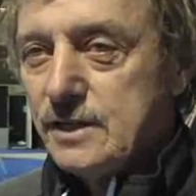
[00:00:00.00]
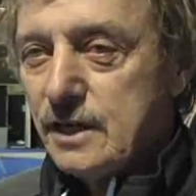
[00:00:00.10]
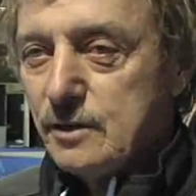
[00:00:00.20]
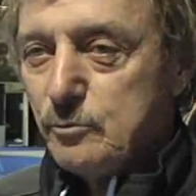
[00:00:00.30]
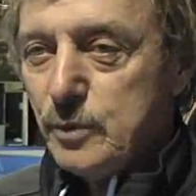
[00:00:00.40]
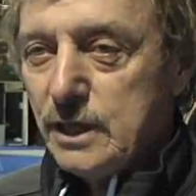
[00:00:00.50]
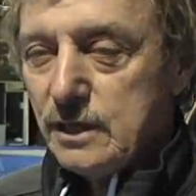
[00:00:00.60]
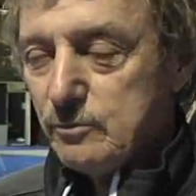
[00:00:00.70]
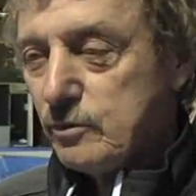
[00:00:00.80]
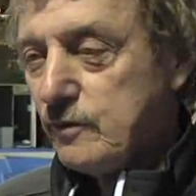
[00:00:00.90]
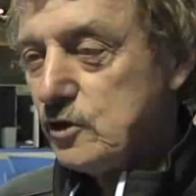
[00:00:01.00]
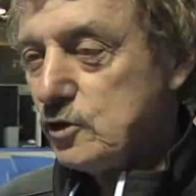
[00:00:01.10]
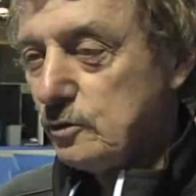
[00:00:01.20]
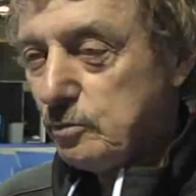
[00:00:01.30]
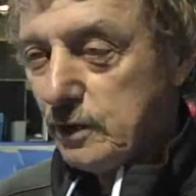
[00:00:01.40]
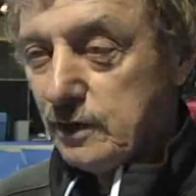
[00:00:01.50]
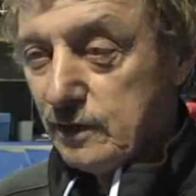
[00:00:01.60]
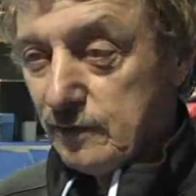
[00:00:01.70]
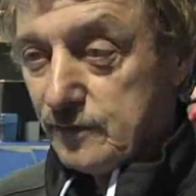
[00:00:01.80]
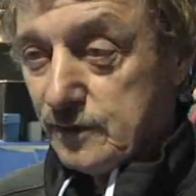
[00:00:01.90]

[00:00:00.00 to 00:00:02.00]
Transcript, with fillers: had been in provincial playoffs,